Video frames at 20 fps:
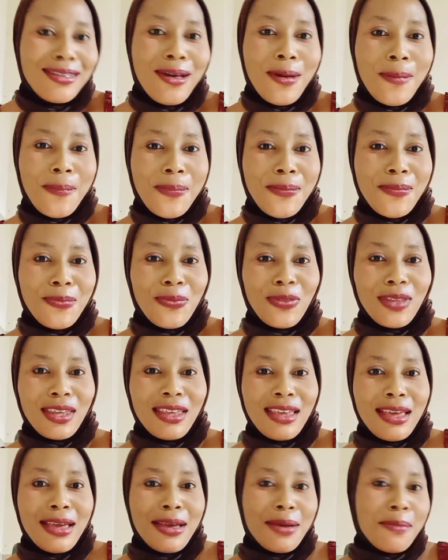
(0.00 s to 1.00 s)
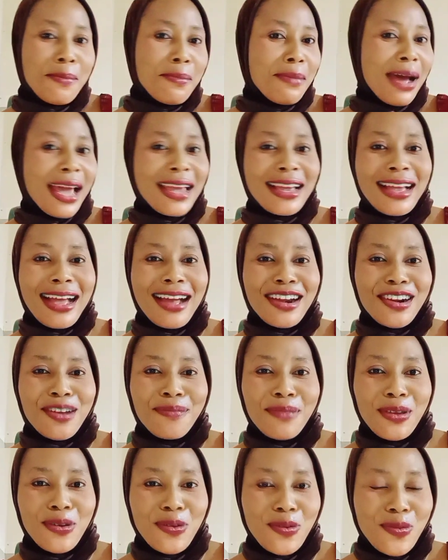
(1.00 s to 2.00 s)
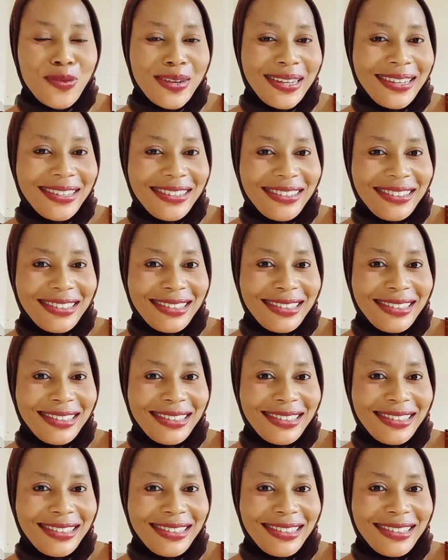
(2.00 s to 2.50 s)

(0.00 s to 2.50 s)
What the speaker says: up. My caramel queen.